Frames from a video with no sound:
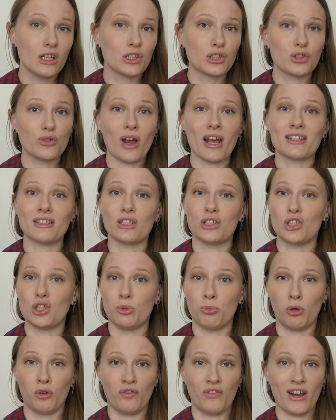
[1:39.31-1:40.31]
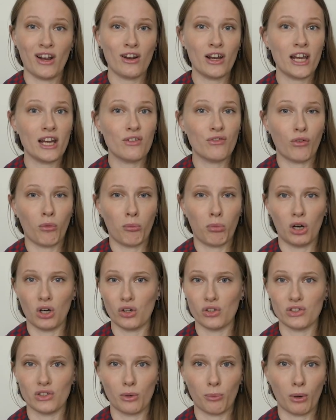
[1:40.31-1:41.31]
Dress is super varied from
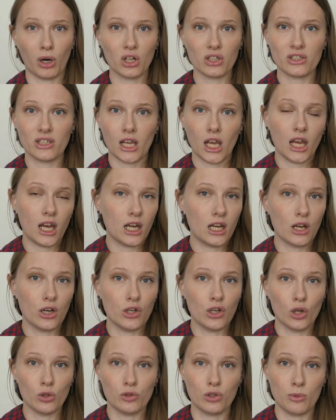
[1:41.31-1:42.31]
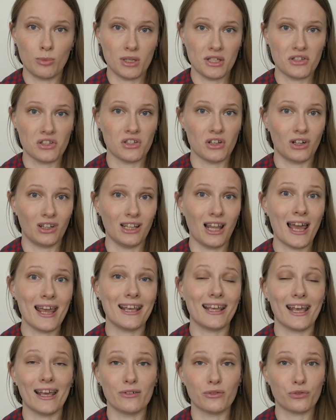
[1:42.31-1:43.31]
person to person, no two pieces are
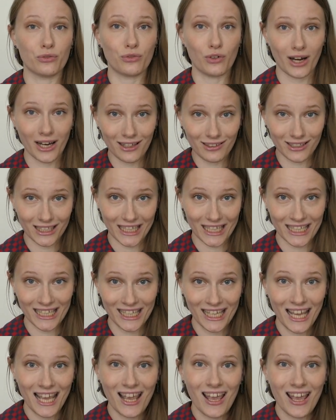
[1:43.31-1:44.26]
alike, and frankly,